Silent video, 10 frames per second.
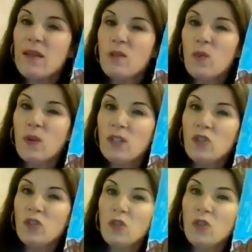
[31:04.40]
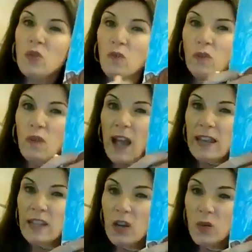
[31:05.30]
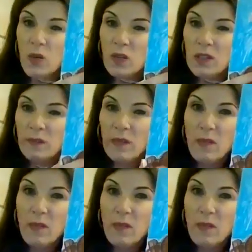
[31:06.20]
I am going to do red nose,